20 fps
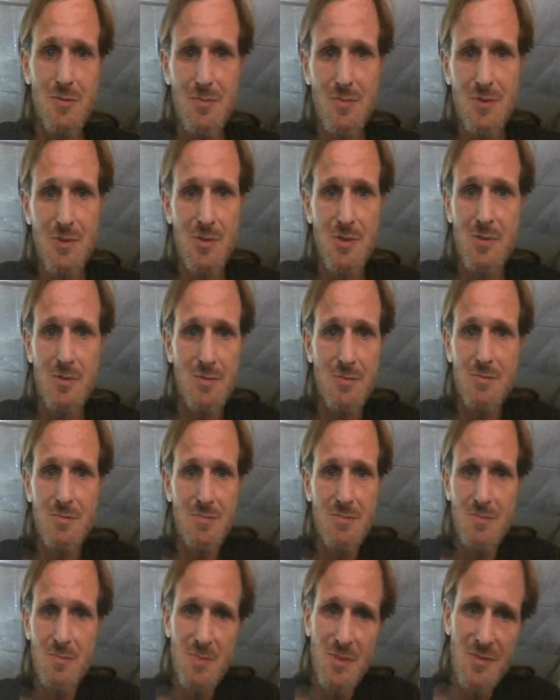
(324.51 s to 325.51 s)
So,
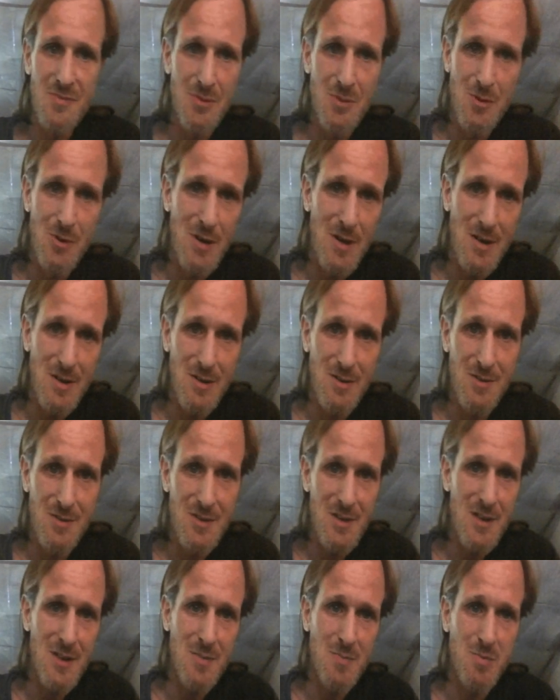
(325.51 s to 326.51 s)
before I learned
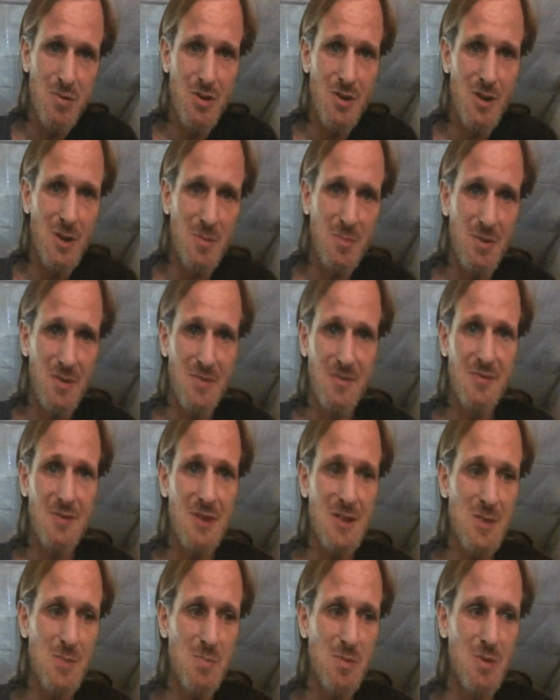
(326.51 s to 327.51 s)
how to put it up on
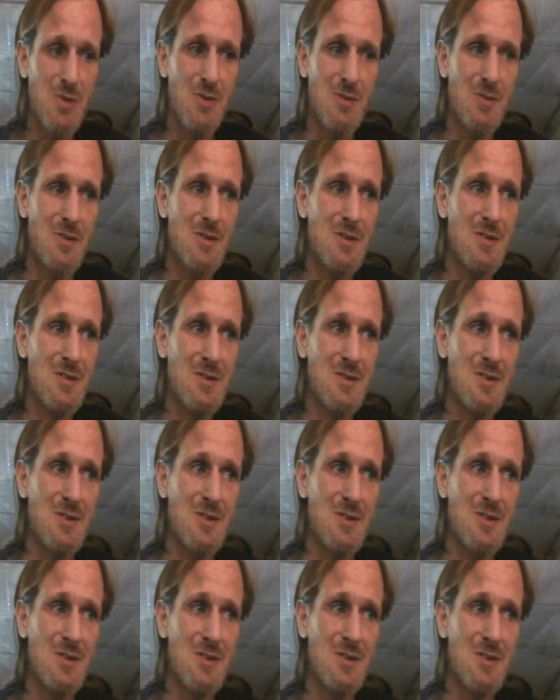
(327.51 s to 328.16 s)
Facebook or anything,